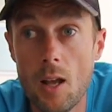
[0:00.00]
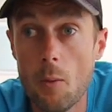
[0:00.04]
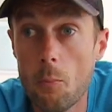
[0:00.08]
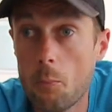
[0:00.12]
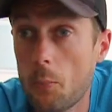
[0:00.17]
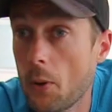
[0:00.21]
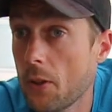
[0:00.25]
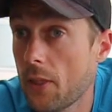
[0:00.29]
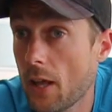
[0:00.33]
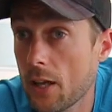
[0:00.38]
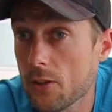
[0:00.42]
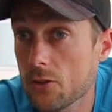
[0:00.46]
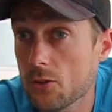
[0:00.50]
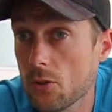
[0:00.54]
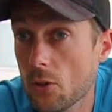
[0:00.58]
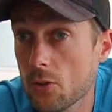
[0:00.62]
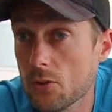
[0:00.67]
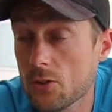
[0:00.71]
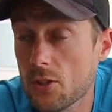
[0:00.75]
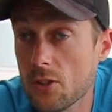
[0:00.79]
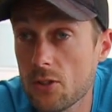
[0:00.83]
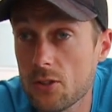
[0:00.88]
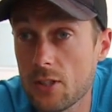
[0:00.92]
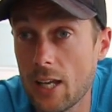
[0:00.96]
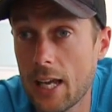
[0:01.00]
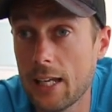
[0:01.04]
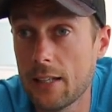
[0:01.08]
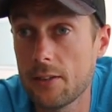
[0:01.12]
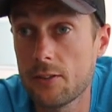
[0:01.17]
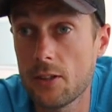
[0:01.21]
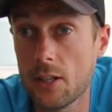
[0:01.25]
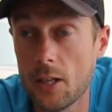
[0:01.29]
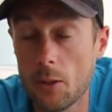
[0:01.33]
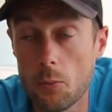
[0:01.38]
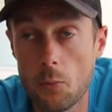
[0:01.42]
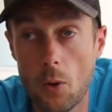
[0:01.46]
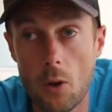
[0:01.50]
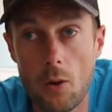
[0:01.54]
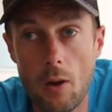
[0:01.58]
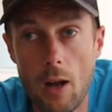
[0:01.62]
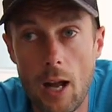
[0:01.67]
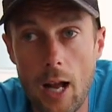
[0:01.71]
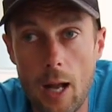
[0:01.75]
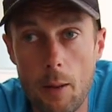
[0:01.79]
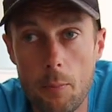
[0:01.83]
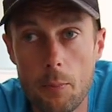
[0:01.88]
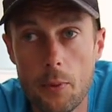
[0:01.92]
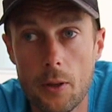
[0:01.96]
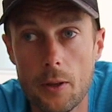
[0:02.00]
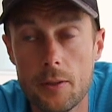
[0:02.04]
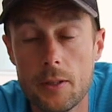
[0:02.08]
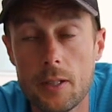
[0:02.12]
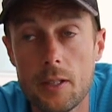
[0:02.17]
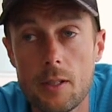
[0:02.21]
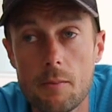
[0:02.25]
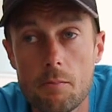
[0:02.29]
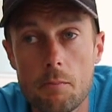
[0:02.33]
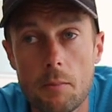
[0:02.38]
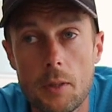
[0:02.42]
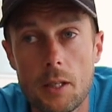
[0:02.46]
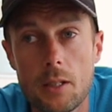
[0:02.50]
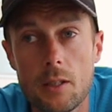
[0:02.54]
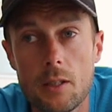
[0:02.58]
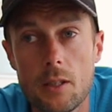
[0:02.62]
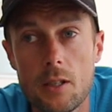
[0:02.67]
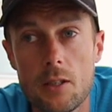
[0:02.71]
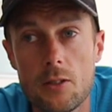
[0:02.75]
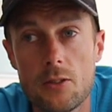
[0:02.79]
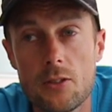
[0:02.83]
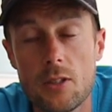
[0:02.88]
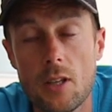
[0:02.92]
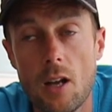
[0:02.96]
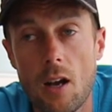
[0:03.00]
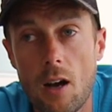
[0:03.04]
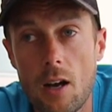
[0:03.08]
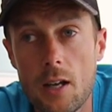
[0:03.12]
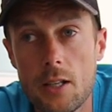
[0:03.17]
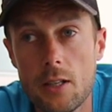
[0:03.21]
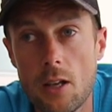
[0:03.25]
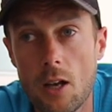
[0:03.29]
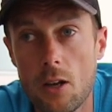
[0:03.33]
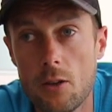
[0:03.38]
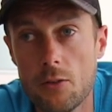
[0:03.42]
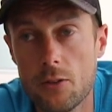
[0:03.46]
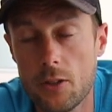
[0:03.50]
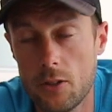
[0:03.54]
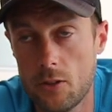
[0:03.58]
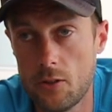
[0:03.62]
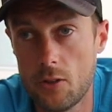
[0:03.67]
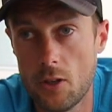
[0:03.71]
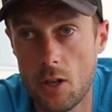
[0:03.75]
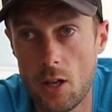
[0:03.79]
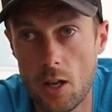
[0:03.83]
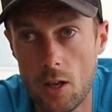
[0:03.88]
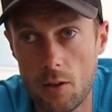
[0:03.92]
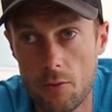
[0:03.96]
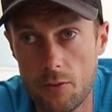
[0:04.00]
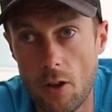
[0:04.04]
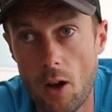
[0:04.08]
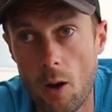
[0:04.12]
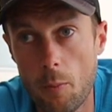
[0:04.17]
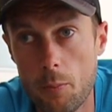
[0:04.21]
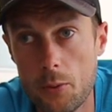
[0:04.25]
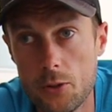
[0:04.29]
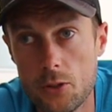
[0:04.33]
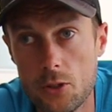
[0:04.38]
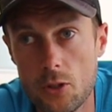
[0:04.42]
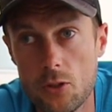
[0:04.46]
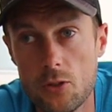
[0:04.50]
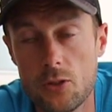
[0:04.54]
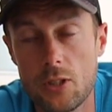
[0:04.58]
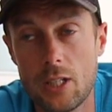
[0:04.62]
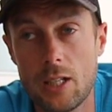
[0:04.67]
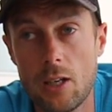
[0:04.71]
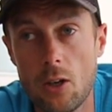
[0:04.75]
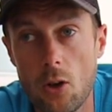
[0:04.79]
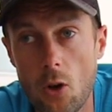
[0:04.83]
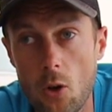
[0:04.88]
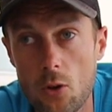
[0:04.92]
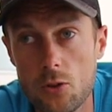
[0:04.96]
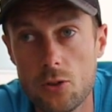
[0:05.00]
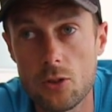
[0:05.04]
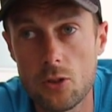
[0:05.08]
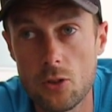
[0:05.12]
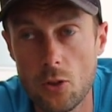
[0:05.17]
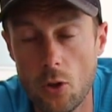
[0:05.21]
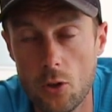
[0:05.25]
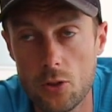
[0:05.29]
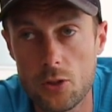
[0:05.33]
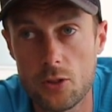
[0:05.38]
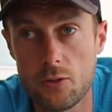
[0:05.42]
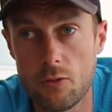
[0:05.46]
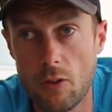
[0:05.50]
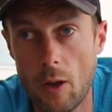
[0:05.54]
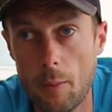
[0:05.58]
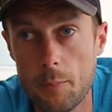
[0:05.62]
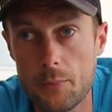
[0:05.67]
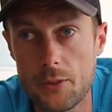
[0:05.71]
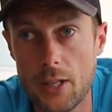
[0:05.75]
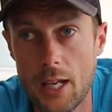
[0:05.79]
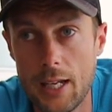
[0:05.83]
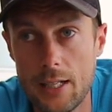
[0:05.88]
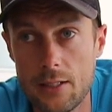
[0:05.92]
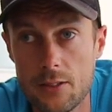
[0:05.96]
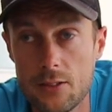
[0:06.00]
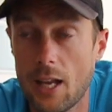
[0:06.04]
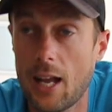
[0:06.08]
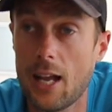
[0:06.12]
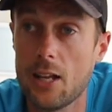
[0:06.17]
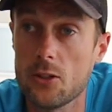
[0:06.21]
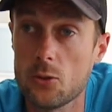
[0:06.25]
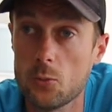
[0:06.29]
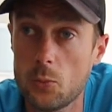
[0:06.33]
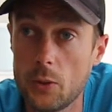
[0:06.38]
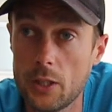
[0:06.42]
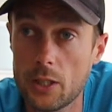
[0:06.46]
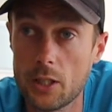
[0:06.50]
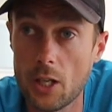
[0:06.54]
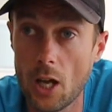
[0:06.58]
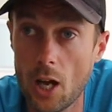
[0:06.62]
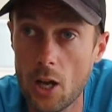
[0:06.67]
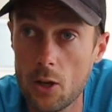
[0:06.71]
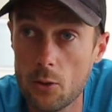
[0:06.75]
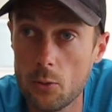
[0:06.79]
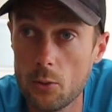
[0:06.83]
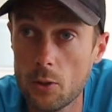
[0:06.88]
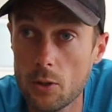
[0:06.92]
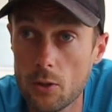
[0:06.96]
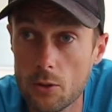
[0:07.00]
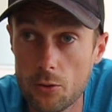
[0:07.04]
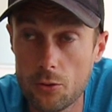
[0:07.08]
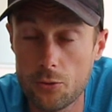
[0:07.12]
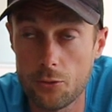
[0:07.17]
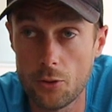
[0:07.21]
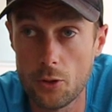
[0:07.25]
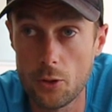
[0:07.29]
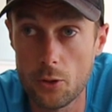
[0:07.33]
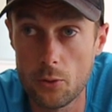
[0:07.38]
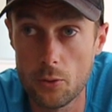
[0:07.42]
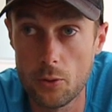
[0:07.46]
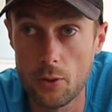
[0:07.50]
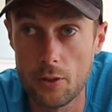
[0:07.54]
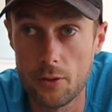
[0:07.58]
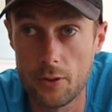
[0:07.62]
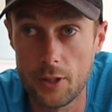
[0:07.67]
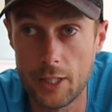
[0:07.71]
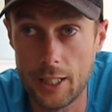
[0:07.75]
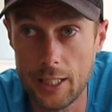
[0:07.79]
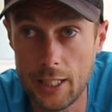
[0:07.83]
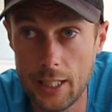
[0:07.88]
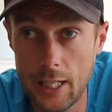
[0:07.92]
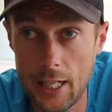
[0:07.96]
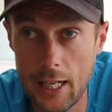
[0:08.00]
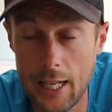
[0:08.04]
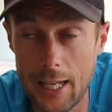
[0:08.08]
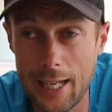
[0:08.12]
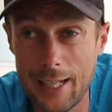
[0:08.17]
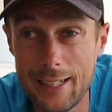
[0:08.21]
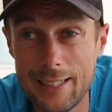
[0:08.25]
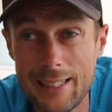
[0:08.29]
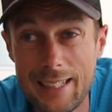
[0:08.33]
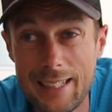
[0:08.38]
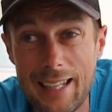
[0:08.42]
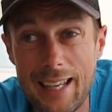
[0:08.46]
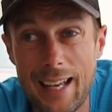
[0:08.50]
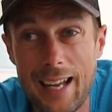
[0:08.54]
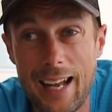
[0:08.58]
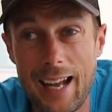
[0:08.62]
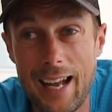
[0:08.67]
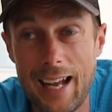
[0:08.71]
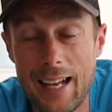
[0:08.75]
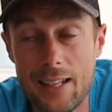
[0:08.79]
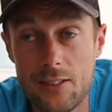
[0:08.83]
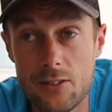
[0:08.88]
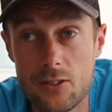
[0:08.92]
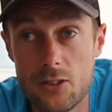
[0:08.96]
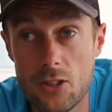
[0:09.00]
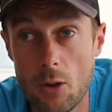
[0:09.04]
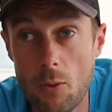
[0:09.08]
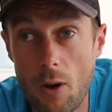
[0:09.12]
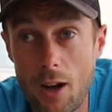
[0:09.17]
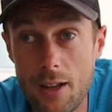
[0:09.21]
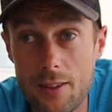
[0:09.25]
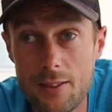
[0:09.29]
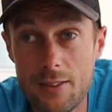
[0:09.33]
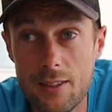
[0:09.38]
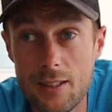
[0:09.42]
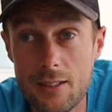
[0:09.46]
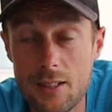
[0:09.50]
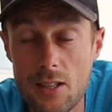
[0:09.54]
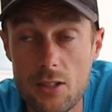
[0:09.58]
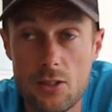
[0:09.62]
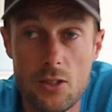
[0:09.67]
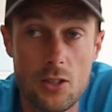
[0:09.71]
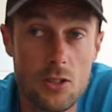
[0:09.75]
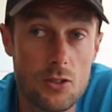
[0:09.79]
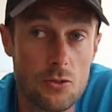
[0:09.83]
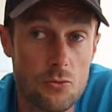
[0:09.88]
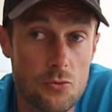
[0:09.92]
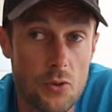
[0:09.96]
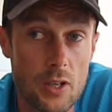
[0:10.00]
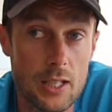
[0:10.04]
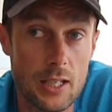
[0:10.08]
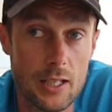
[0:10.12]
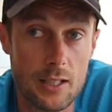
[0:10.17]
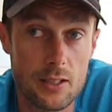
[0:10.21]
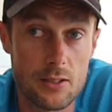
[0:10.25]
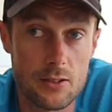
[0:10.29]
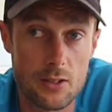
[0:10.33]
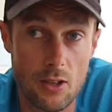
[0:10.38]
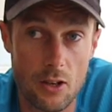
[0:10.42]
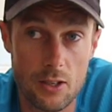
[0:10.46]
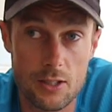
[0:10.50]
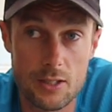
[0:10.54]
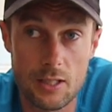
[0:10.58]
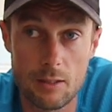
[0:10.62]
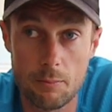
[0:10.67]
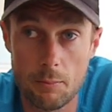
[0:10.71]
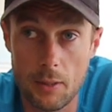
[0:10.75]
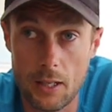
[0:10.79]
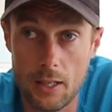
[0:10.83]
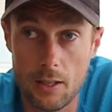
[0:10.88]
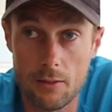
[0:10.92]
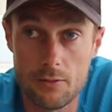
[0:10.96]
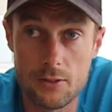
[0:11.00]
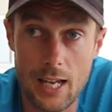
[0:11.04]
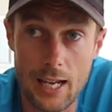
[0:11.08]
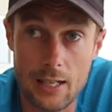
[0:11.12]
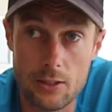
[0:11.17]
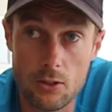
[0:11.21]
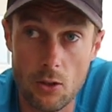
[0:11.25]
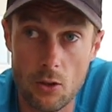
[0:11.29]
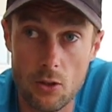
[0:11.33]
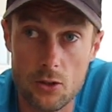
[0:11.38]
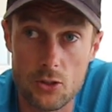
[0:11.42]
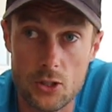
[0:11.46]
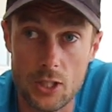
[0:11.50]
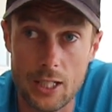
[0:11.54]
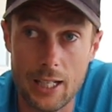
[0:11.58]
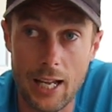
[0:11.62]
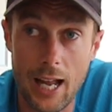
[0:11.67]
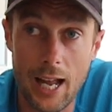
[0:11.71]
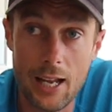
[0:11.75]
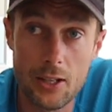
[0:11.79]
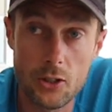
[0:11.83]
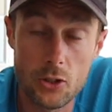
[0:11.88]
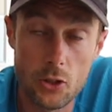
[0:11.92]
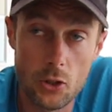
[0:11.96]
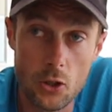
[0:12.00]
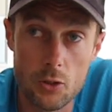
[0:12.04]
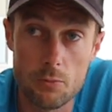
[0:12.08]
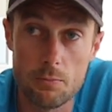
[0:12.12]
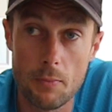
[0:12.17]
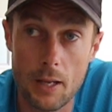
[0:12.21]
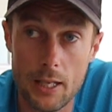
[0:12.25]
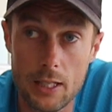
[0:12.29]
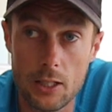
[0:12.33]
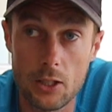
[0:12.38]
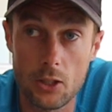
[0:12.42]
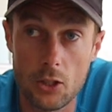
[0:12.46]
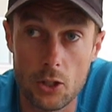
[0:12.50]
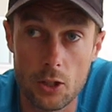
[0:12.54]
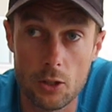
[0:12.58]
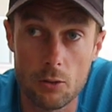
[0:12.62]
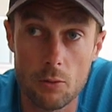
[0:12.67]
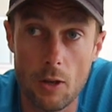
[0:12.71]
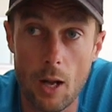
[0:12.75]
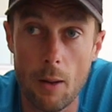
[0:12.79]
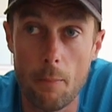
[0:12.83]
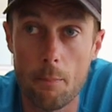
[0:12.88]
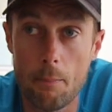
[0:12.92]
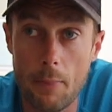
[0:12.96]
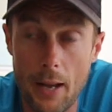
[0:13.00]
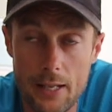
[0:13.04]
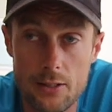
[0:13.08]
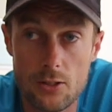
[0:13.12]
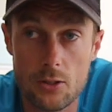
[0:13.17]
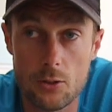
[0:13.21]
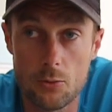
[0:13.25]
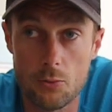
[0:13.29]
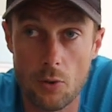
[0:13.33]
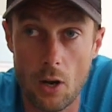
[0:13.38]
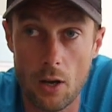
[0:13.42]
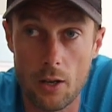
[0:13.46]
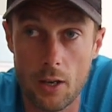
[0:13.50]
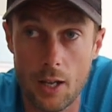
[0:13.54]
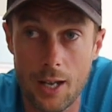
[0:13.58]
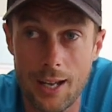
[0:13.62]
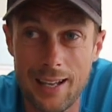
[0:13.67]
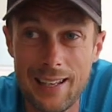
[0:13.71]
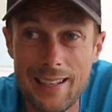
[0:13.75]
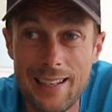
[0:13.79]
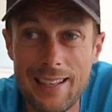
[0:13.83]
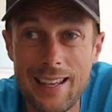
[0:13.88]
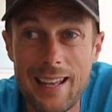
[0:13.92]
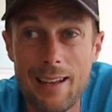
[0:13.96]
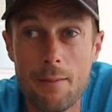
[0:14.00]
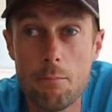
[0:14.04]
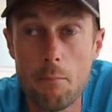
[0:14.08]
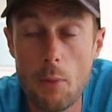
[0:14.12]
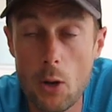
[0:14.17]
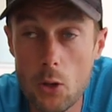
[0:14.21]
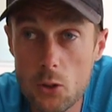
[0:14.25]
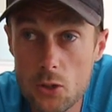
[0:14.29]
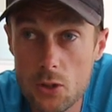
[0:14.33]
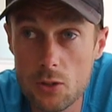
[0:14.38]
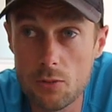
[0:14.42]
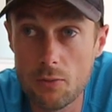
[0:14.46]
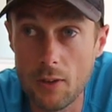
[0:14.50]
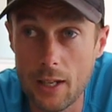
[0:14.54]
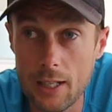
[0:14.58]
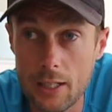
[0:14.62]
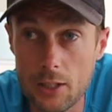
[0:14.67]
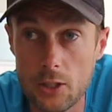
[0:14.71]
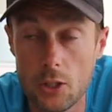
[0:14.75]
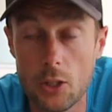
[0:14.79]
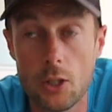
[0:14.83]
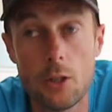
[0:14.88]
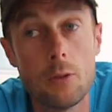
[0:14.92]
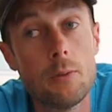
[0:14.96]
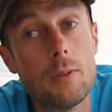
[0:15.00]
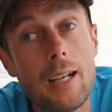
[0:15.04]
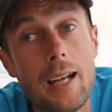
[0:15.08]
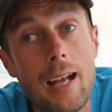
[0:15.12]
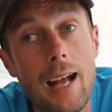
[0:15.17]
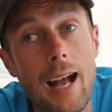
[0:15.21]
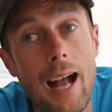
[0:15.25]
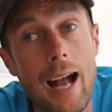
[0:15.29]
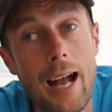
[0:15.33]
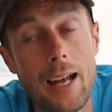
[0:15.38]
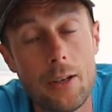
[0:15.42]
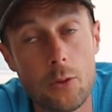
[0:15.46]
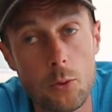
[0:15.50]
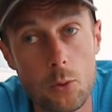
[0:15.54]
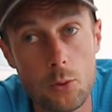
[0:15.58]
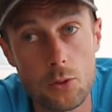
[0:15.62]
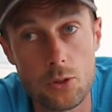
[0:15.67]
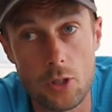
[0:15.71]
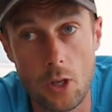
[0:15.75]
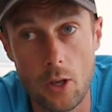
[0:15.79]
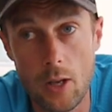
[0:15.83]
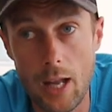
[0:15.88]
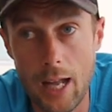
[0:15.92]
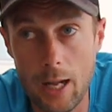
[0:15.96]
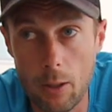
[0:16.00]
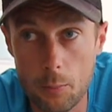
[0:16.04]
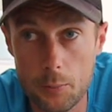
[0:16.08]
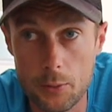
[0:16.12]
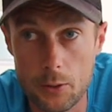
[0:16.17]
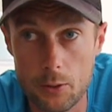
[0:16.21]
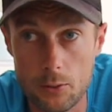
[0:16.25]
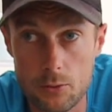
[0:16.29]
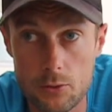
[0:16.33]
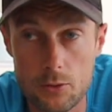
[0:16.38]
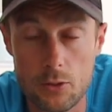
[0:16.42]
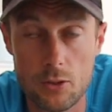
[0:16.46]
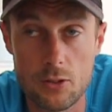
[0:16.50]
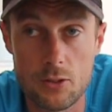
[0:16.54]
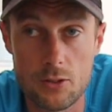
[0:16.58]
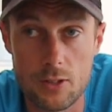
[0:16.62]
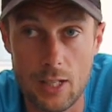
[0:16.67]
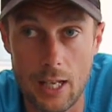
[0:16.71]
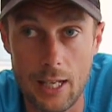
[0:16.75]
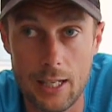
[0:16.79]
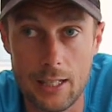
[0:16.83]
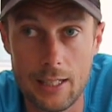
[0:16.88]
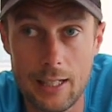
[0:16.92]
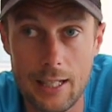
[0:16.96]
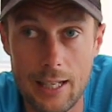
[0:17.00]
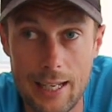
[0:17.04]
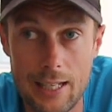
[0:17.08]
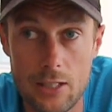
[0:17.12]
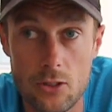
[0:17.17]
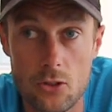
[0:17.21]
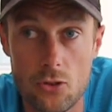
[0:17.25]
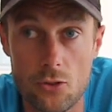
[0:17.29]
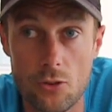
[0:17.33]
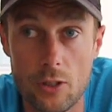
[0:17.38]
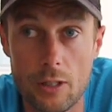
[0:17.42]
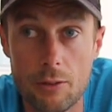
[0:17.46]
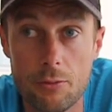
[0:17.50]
But that's not to say that it won't happen, because I know that Nurvv are producing lots and lots of updates as we go through the year. And so I think this is a really exciting bit of technology and could make you a better runner, motivate you, and also help you to stay injury